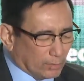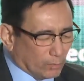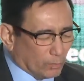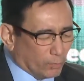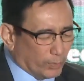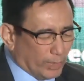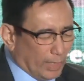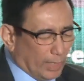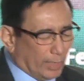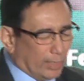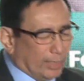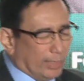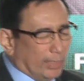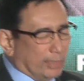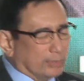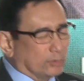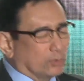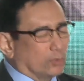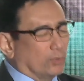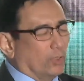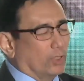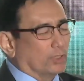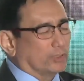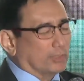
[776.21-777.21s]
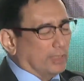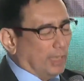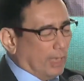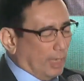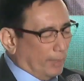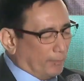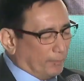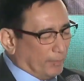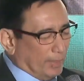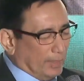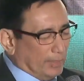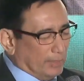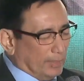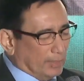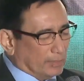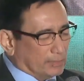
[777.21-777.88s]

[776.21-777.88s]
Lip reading: we are not caught up in